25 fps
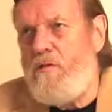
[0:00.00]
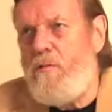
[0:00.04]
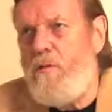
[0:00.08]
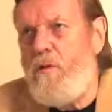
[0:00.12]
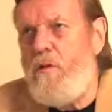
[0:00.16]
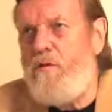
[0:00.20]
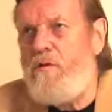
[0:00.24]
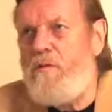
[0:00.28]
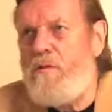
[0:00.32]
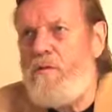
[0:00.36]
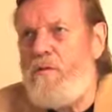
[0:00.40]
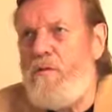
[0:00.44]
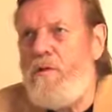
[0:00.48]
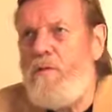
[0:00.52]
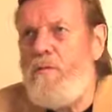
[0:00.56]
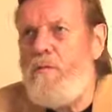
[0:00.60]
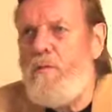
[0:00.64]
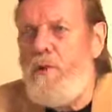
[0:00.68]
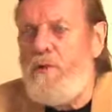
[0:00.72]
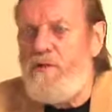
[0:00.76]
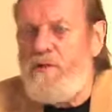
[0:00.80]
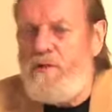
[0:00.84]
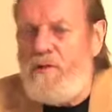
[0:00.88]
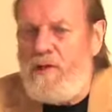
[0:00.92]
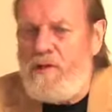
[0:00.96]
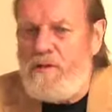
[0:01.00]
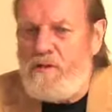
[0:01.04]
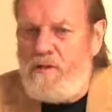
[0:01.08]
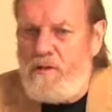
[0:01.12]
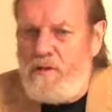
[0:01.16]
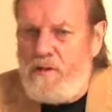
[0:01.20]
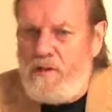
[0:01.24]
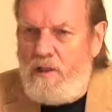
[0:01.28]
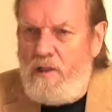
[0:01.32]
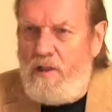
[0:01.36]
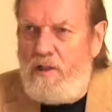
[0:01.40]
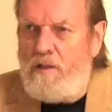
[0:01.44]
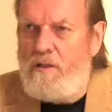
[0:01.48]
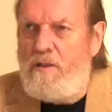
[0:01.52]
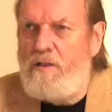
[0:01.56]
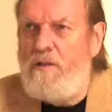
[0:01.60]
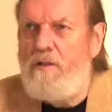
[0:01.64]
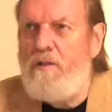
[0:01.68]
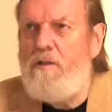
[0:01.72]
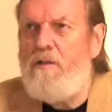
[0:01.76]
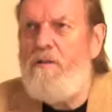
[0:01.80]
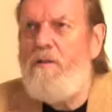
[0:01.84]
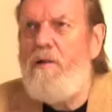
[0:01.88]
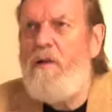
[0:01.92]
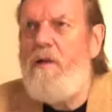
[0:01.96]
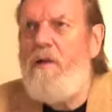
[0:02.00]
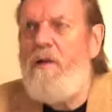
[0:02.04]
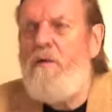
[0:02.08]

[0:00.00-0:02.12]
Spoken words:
Most things are constant.